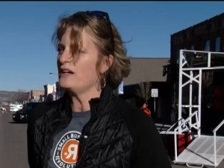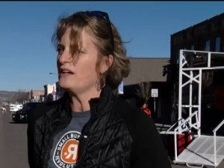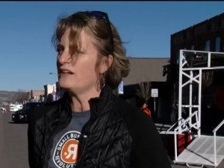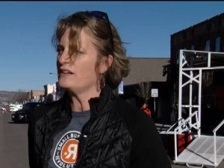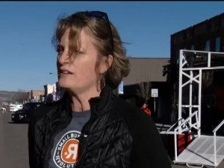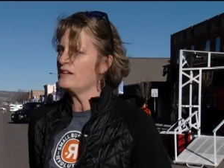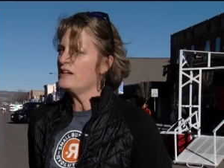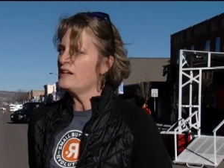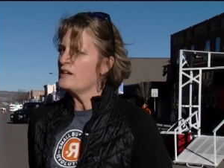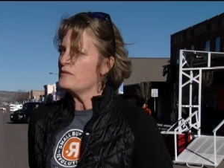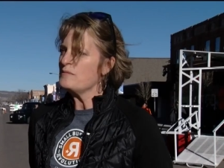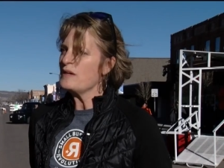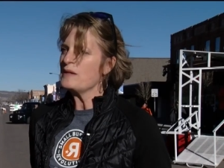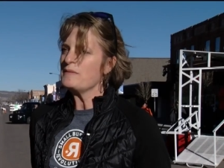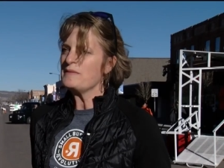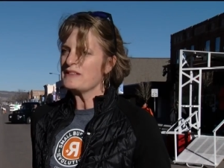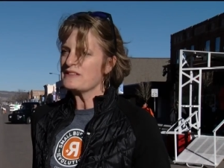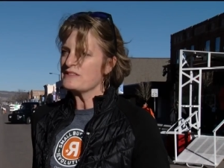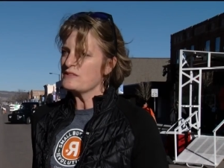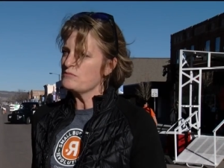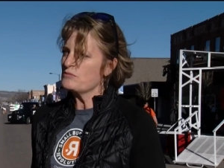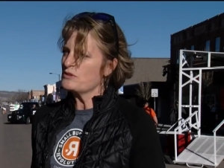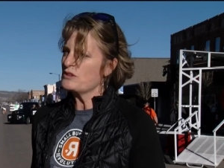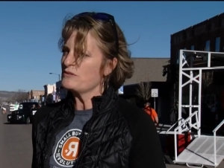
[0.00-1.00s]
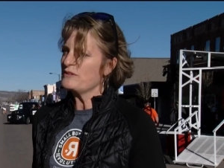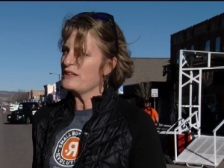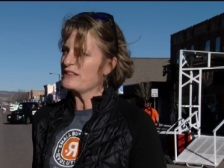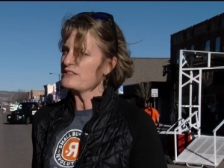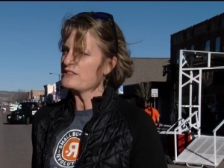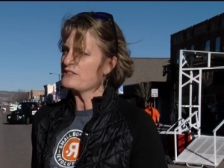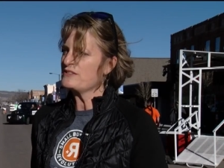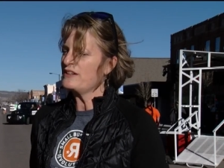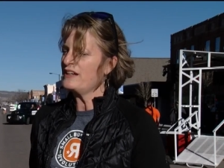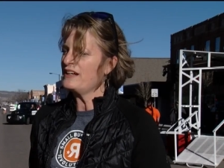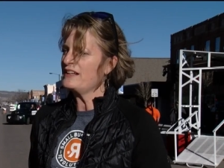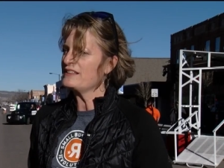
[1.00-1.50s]
well. Maybe some more
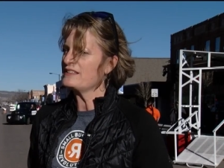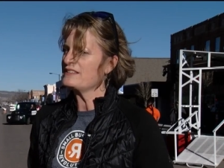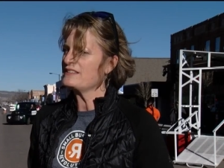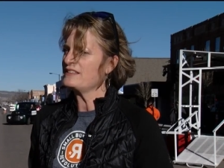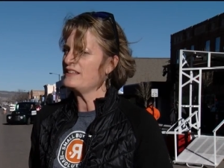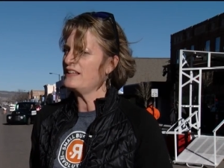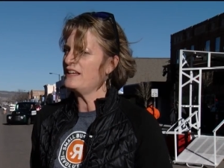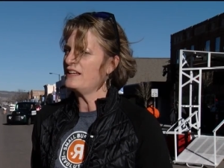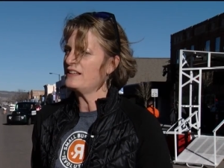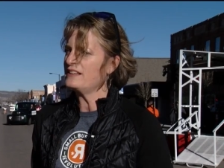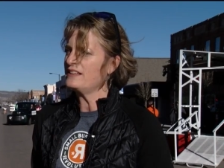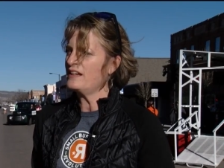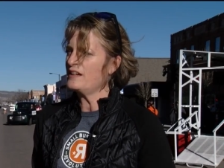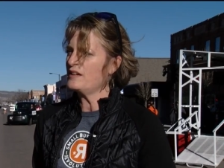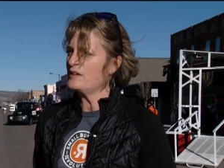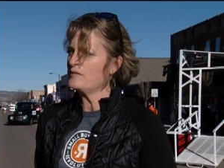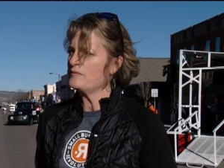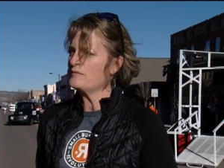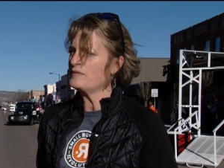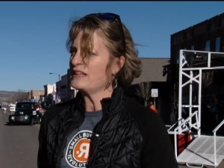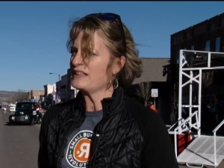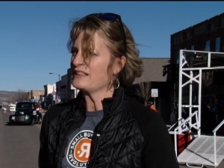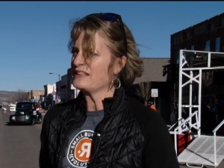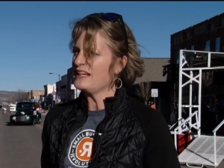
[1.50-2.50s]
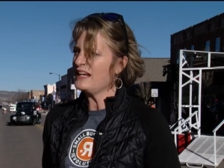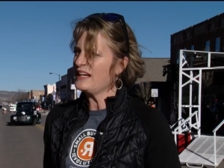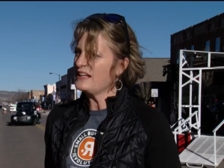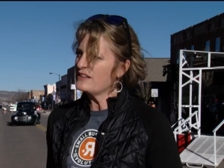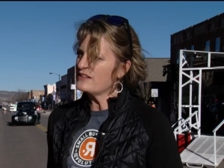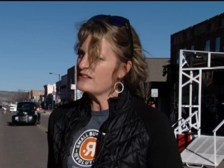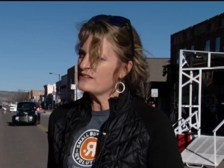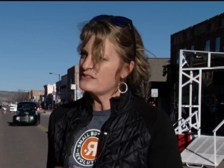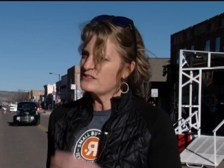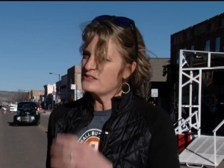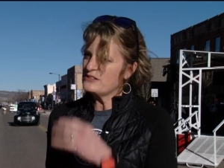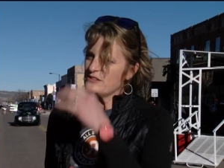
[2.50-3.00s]
restaurants that um, that
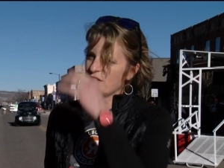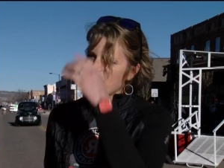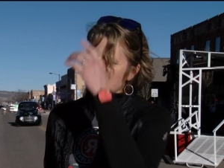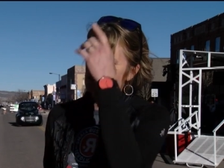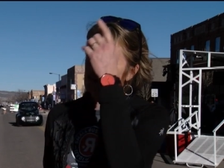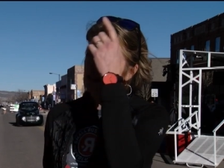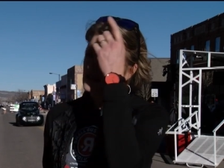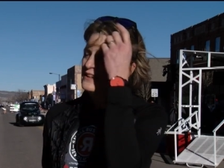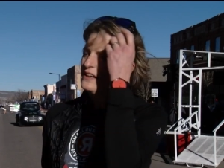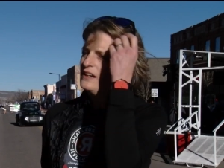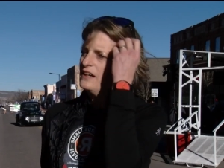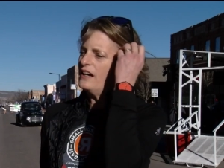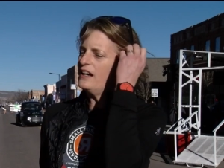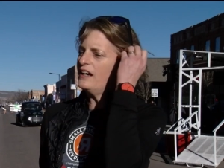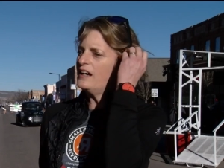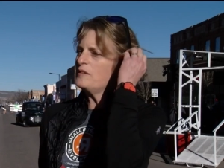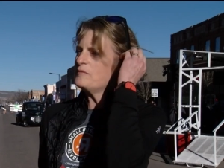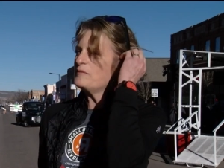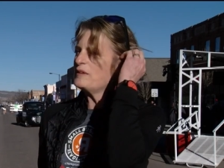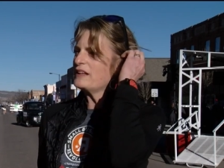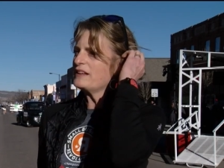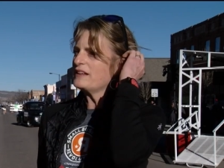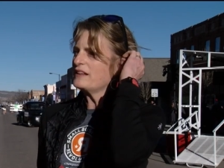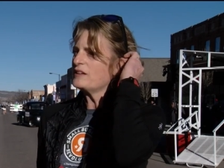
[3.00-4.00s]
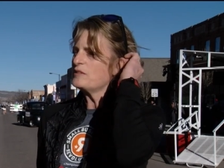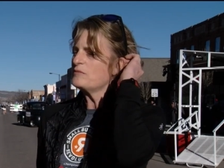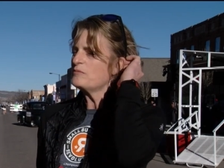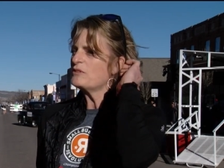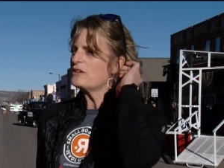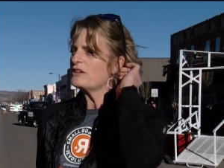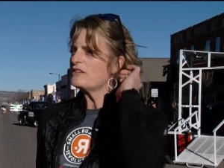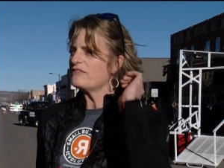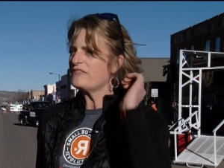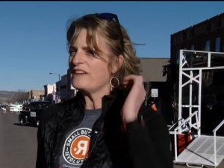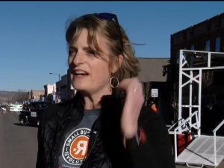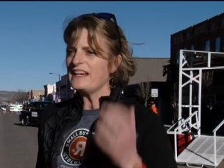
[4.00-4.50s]
cater to. Um, a little
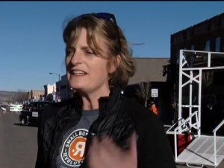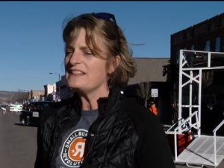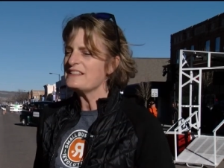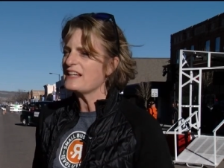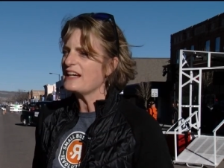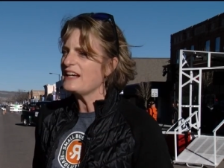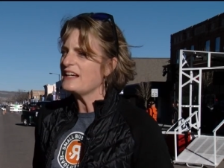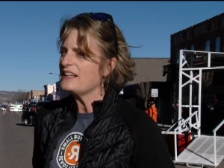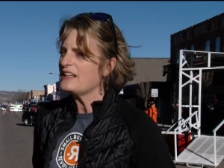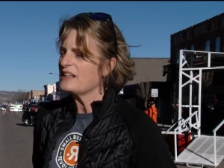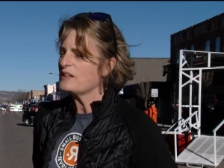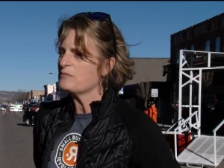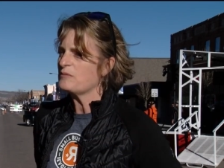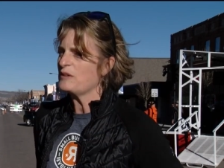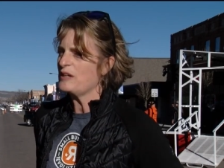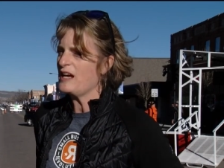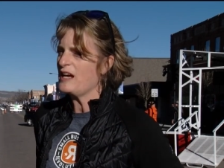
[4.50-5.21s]
more fine dining